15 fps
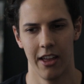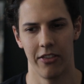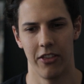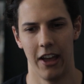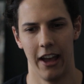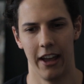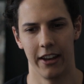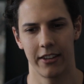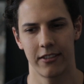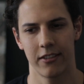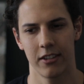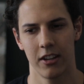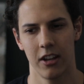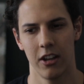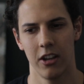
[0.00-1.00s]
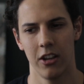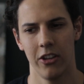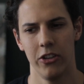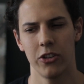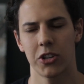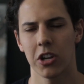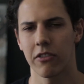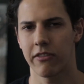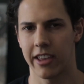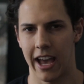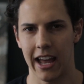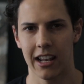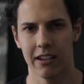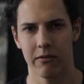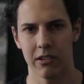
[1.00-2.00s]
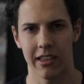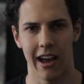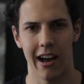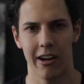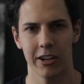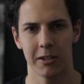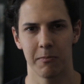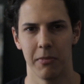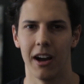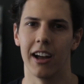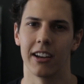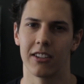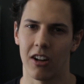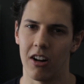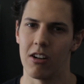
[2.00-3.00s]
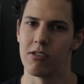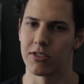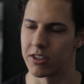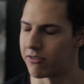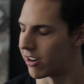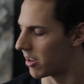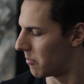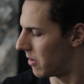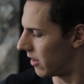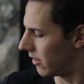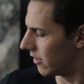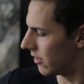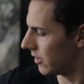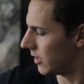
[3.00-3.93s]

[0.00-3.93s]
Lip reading: that you sort of can live without, but are also recommended.